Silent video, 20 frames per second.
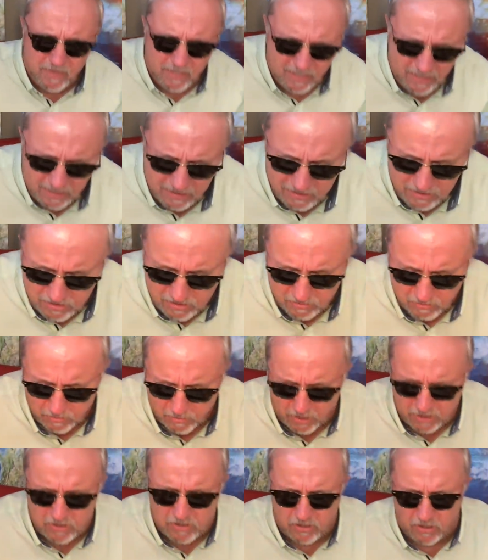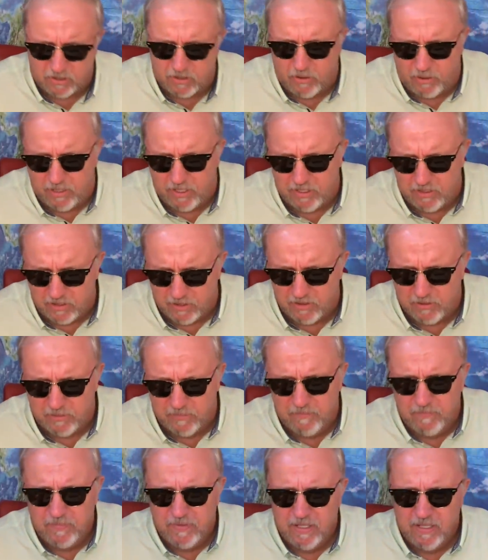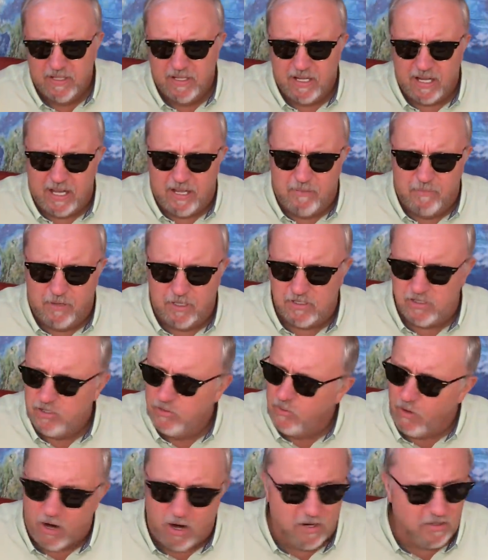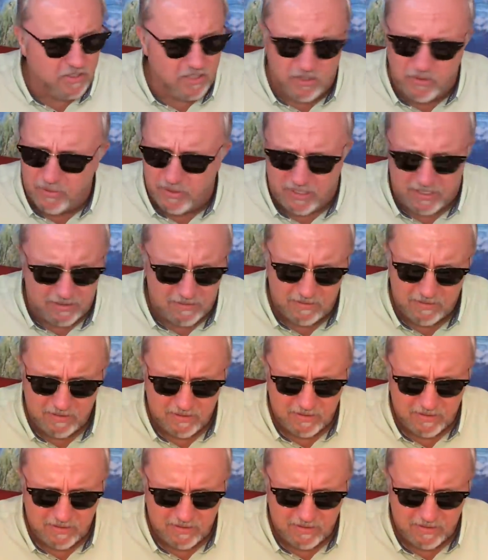in what you're going to do, and what you are doing.